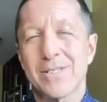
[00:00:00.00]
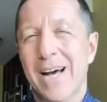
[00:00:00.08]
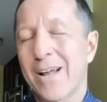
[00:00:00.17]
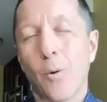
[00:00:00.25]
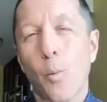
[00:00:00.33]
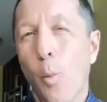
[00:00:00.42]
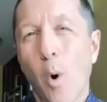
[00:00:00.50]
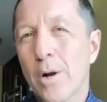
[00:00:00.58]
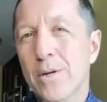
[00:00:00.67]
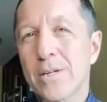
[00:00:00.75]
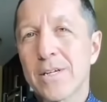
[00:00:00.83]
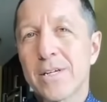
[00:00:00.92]
it's not a
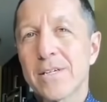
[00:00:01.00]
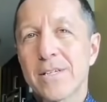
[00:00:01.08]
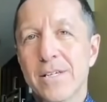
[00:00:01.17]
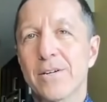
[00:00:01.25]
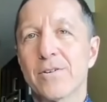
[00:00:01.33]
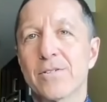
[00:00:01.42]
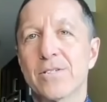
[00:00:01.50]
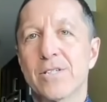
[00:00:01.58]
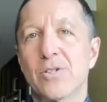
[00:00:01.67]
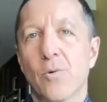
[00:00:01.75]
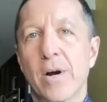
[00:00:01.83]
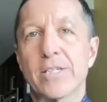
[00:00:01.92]
one-year
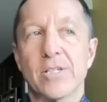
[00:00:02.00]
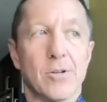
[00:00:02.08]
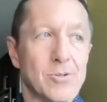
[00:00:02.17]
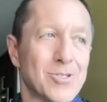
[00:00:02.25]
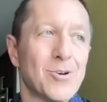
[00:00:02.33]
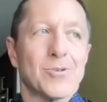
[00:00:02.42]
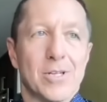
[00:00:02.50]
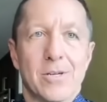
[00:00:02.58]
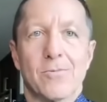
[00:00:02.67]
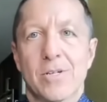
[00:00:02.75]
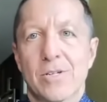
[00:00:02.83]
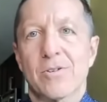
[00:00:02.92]
situation, though
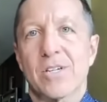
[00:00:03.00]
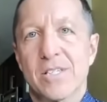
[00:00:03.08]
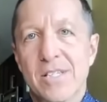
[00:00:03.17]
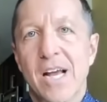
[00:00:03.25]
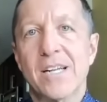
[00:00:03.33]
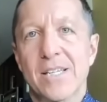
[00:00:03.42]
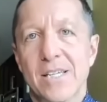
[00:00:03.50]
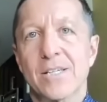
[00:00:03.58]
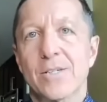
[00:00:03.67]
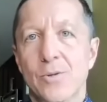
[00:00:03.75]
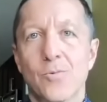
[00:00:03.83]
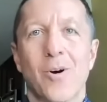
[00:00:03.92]
certainly when you're
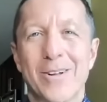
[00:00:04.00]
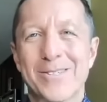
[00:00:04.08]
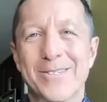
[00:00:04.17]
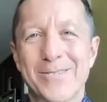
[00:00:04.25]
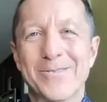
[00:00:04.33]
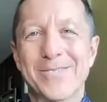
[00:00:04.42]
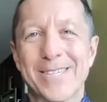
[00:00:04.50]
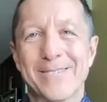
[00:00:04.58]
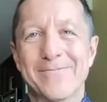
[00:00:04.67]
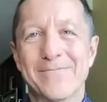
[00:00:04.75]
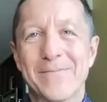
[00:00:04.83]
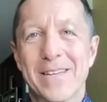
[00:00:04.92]
contending, you want to use
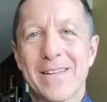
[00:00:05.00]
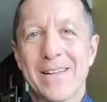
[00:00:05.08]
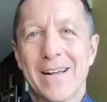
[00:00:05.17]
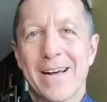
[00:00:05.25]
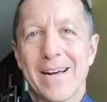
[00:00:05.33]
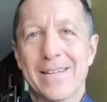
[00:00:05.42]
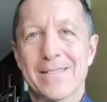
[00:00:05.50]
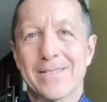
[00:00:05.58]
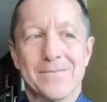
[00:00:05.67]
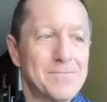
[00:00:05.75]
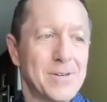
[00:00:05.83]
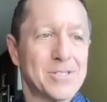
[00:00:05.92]
him
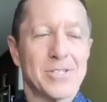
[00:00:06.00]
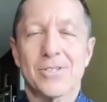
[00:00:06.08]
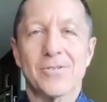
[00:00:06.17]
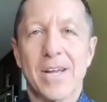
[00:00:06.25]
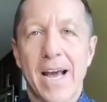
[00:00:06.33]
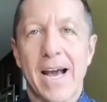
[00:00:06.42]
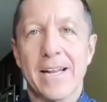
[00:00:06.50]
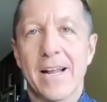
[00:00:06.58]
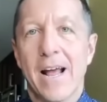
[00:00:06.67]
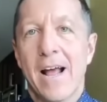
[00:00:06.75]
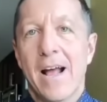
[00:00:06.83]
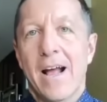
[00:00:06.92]
as much as you can.
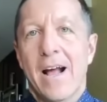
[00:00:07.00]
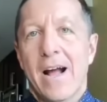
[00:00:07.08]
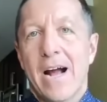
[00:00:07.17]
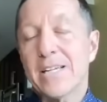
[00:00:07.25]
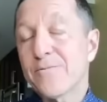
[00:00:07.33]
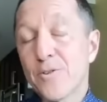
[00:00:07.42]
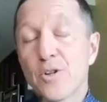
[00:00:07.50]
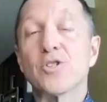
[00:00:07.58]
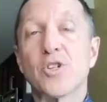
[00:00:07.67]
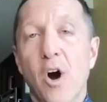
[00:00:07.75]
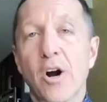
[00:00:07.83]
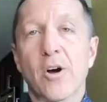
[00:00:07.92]
As for
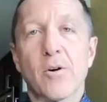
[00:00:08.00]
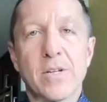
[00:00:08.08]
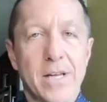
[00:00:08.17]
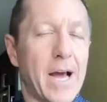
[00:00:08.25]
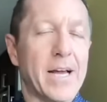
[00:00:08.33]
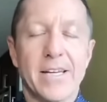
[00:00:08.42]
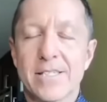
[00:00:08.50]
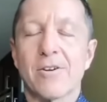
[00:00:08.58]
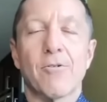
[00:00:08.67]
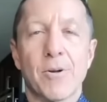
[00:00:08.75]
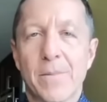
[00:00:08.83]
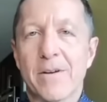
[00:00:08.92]
Luzardo, yeah, he's
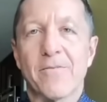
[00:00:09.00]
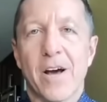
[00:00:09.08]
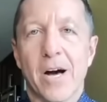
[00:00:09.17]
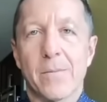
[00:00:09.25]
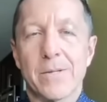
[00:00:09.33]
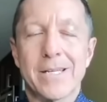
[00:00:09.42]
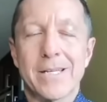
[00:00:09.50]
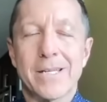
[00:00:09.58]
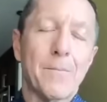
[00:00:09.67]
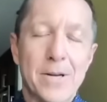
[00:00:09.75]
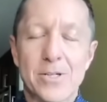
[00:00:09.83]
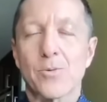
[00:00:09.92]
going to be available.
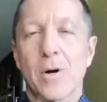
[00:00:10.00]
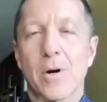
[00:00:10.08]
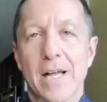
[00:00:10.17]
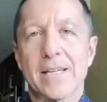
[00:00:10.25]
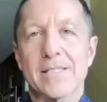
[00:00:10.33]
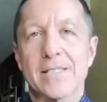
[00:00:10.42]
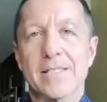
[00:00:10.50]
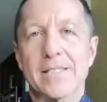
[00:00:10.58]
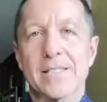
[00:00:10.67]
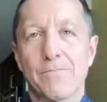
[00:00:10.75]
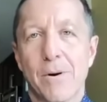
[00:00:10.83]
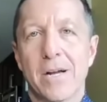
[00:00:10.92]
He did not pitch well
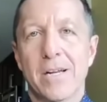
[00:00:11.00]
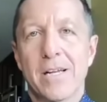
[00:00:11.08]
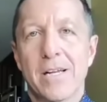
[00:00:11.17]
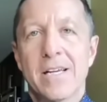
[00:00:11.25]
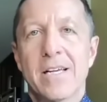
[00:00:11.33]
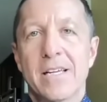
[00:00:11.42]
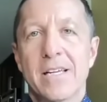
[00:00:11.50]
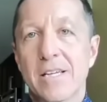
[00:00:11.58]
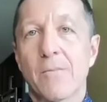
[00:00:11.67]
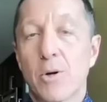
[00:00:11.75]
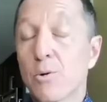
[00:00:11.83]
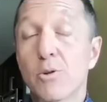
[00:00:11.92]
last night, but
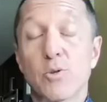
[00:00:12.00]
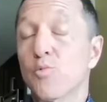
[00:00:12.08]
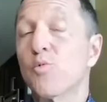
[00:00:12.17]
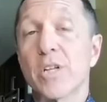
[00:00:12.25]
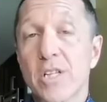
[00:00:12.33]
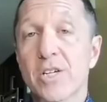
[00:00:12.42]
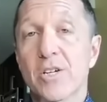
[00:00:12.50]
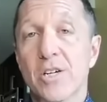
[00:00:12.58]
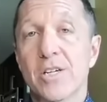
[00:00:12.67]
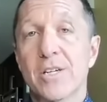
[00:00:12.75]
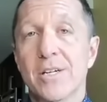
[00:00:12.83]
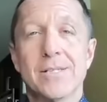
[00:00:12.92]
he's someone who is really
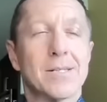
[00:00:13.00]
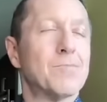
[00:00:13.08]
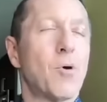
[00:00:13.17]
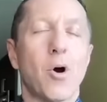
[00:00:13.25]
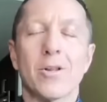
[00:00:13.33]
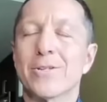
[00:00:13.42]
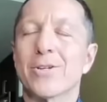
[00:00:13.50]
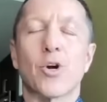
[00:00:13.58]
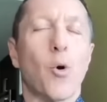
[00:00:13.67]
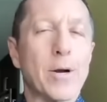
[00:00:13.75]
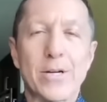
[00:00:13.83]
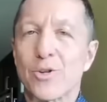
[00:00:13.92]
good. The
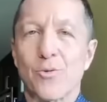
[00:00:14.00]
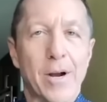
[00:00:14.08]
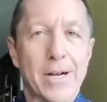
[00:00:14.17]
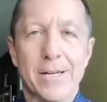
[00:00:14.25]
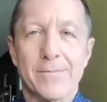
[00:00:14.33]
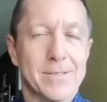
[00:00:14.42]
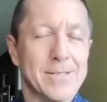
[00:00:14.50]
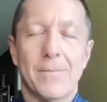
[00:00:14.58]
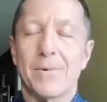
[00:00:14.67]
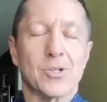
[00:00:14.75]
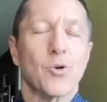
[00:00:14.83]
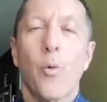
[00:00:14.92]
Marlins are going to trade him. There's
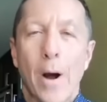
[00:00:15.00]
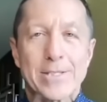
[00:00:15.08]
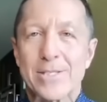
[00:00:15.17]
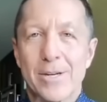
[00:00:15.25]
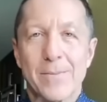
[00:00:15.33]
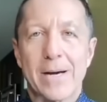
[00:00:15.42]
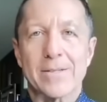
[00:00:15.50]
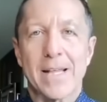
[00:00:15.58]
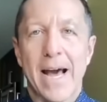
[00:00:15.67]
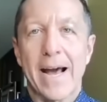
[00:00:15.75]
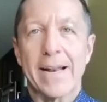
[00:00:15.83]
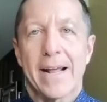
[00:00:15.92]
not much question
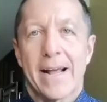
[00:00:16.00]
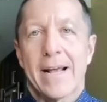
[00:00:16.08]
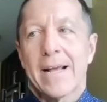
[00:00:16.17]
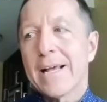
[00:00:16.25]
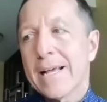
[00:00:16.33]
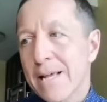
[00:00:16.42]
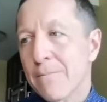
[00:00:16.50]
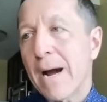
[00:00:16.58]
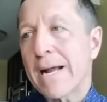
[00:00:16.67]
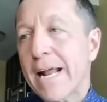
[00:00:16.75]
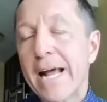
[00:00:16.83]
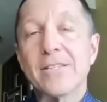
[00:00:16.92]
about that. He
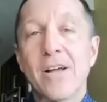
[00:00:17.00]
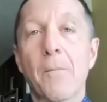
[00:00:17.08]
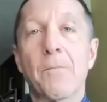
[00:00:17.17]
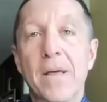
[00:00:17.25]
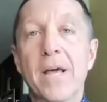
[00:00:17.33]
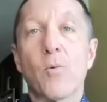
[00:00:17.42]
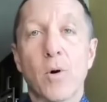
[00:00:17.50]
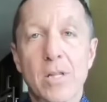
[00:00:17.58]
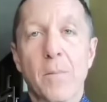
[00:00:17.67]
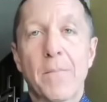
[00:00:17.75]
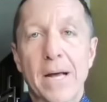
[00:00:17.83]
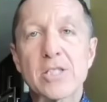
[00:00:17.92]
might end up being
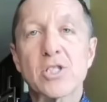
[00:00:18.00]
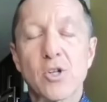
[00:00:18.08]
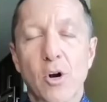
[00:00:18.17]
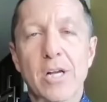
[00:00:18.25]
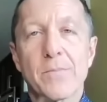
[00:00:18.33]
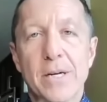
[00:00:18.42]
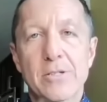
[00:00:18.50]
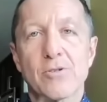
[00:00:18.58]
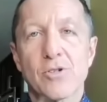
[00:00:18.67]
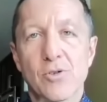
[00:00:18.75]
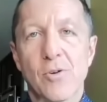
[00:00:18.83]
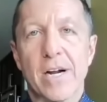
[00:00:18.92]
one of the best starting
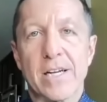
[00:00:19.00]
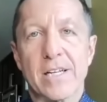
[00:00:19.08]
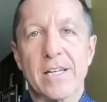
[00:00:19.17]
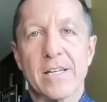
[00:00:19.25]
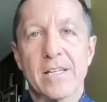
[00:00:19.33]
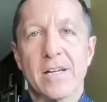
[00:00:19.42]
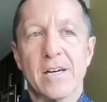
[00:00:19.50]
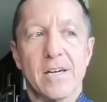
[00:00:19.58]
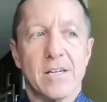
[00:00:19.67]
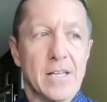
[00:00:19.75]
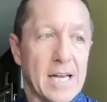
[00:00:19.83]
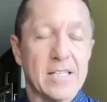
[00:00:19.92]
pitchers traded
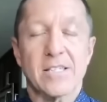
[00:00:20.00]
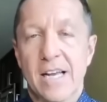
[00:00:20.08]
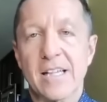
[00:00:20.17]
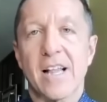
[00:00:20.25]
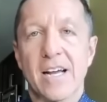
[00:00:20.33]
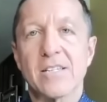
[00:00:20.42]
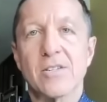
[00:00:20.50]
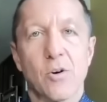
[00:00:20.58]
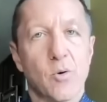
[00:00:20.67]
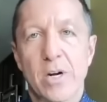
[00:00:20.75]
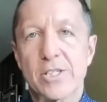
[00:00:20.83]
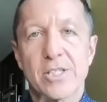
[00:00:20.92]
at the deadline.
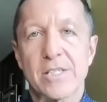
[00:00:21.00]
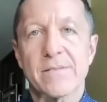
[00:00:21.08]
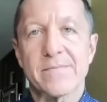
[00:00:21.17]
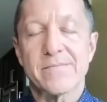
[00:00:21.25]
No question.